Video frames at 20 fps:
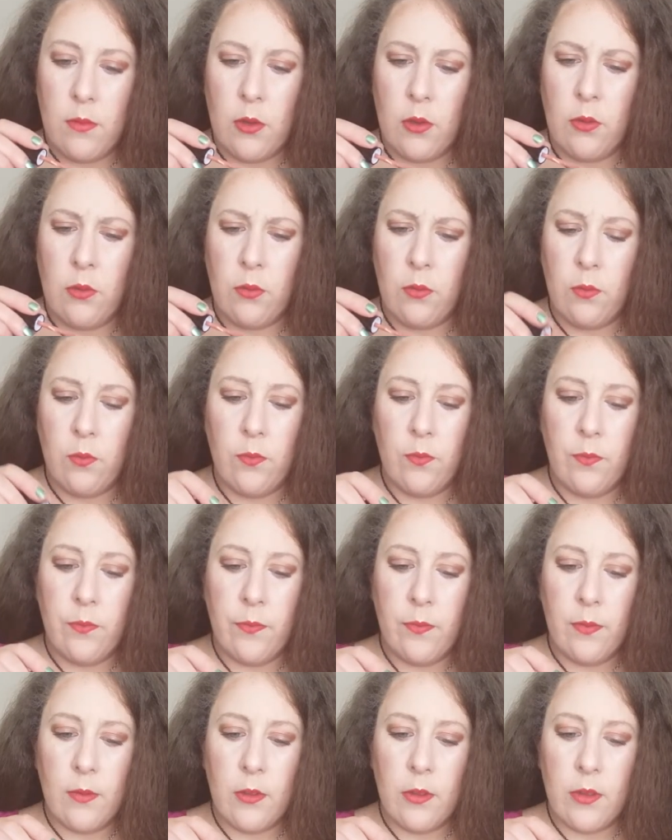ooh,
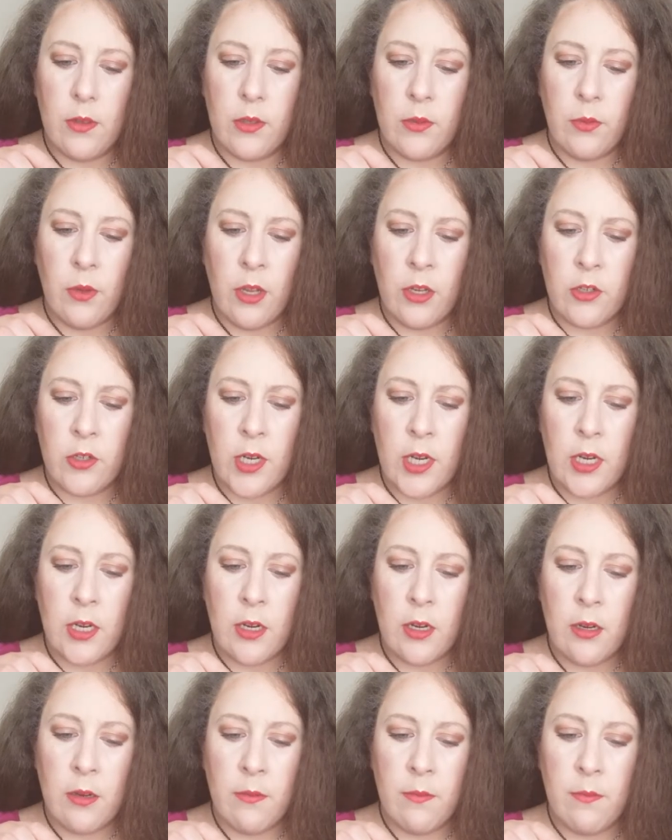swatch right
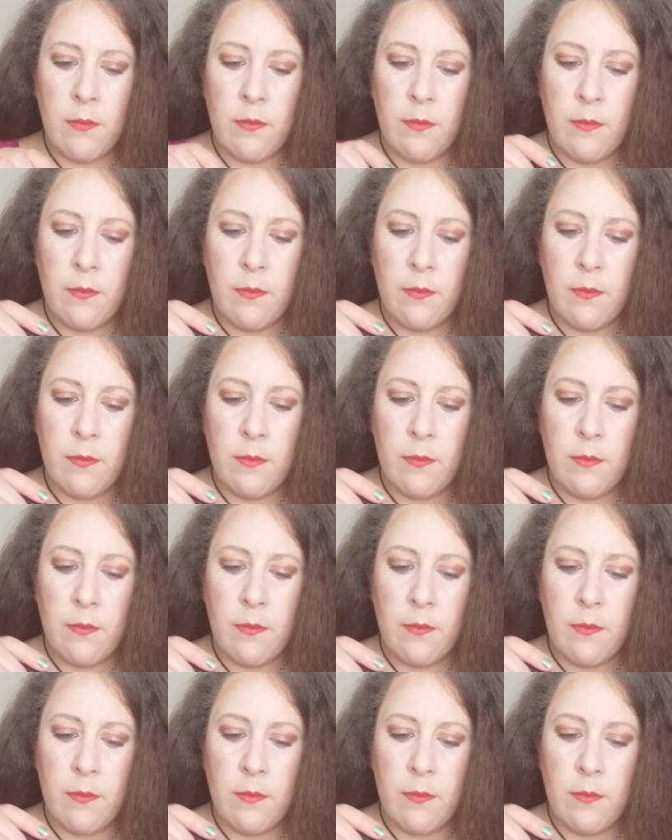here.